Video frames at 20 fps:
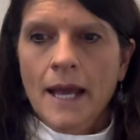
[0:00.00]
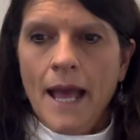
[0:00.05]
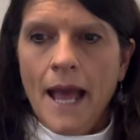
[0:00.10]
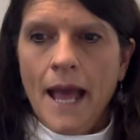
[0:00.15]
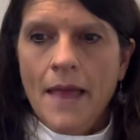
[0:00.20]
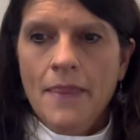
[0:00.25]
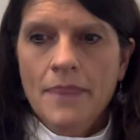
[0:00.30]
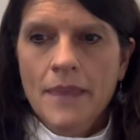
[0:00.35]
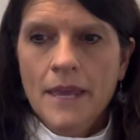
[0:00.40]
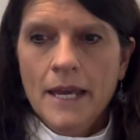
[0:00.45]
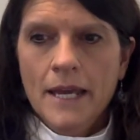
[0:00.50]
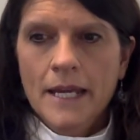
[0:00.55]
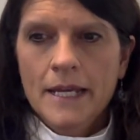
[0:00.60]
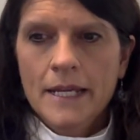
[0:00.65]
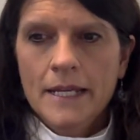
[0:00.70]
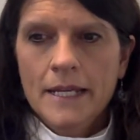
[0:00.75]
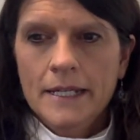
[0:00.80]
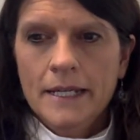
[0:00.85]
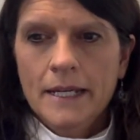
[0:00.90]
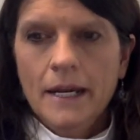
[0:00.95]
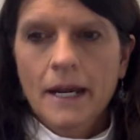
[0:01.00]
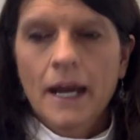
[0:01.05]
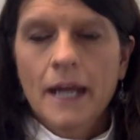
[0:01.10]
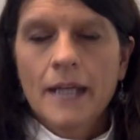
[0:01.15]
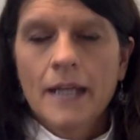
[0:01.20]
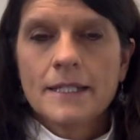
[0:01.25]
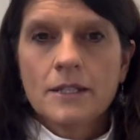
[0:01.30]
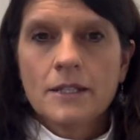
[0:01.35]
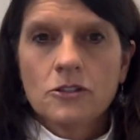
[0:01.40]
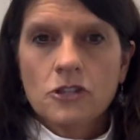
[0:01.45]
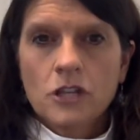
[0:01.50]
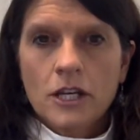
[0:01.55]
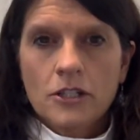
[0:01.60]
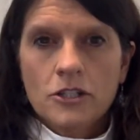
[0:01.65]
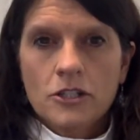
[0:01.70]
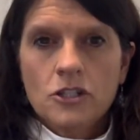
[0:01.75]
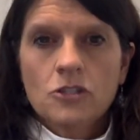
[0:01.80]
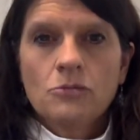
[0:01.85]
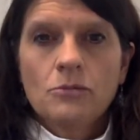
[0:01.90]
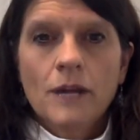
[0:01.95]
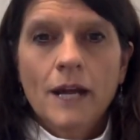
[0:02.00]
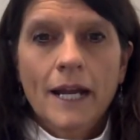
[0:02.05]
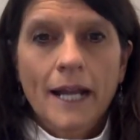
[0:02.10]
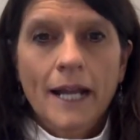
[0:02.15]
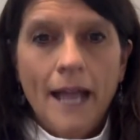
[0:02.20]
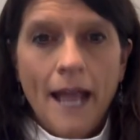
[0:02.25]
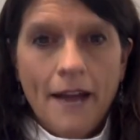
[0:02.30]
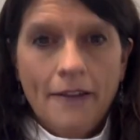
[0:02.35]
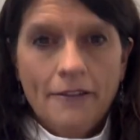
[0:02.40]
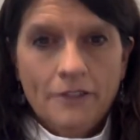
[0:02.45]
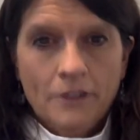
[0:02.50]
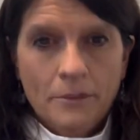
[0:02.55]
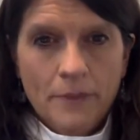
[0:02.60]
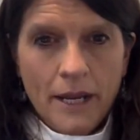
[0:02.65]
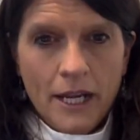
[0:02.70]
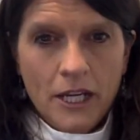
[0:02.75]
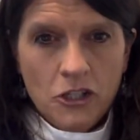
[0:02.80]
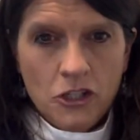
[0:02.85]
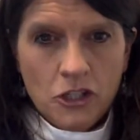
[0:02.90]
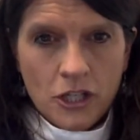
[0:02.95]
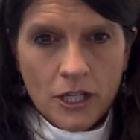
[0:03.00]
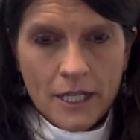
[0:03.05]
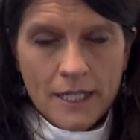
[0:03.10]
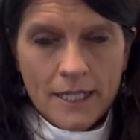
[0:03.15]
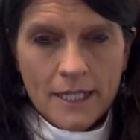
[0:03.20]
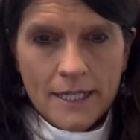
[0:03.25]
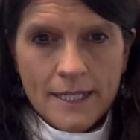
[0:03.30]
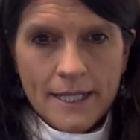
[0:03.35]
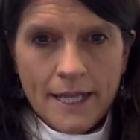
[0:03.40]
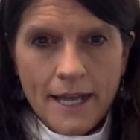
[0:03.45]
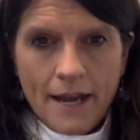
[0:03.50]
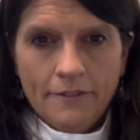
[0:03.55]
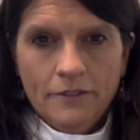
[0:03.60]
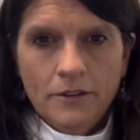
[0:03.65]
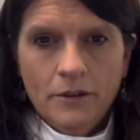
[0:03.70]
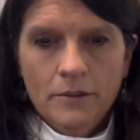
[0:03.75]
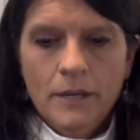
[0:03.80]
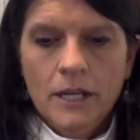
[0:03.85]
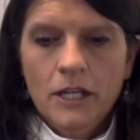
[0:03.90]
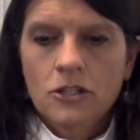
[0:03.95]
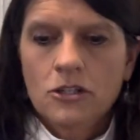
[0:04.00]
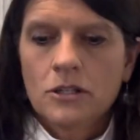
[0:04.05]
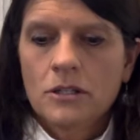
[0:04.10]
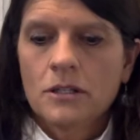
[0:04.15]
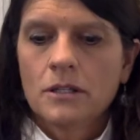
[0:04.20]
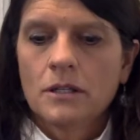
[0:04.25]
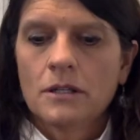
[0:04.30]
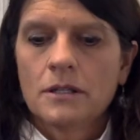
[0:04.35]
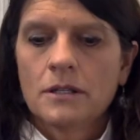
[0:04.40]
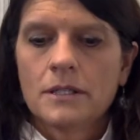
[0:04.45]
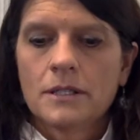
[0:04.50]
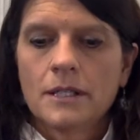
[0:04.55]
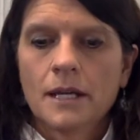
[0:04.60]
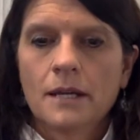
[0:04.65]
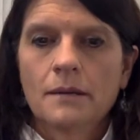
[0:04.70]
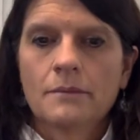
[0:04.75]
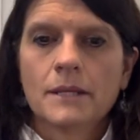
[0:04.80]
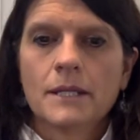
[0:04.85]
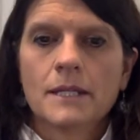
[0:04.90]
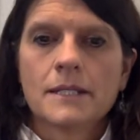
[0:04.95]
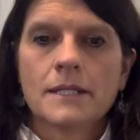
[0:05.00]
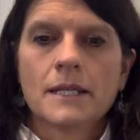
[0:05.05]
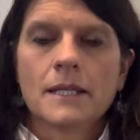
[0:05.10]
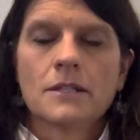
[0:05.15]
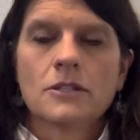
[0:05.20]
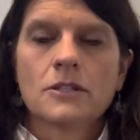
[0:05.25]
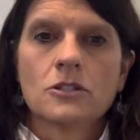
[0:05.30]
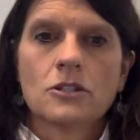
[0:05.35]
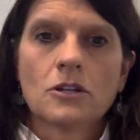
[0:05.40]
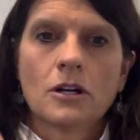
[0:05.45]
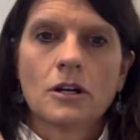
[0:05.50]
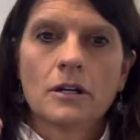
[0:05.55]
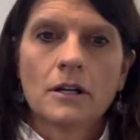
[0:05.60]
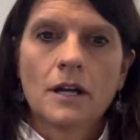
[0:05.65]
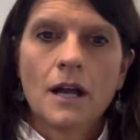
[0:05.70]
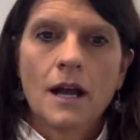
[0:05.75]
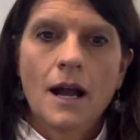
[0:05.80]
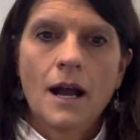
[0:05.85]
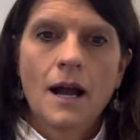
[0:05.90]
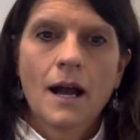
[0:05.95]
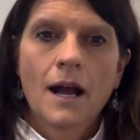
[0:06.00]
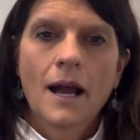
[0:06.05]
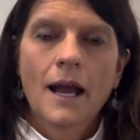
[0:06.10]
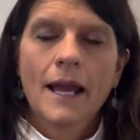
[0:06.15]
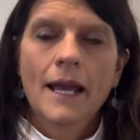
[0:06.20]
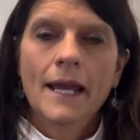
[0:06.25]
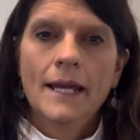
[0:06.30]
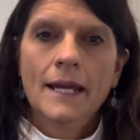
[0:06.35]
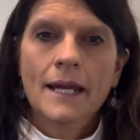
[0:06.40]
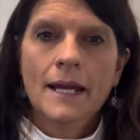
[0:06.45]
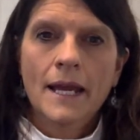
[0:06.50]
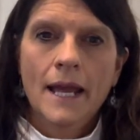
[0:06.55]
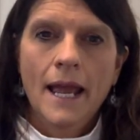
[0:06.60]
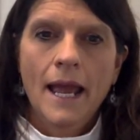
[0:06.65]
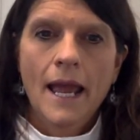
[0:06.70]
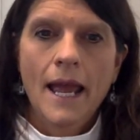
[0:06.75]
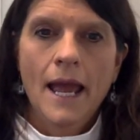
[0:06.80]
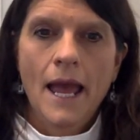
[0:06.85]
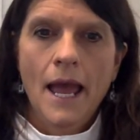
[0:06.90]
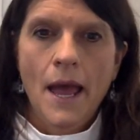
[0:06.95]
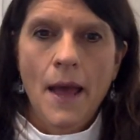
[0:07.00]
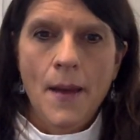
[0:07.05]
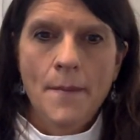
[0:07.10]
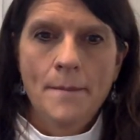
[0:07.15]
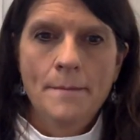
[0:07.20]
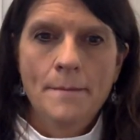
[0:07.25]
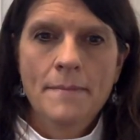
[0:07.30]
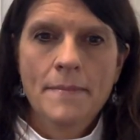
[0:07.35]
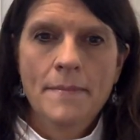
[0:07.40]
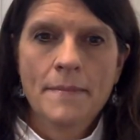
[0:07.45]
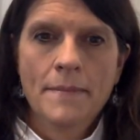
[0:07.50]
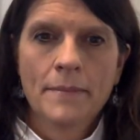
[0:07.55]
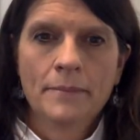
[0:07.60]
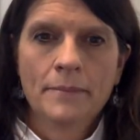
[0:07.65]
And then I suggest you write affirmations. Affirmations are statements that start, I am,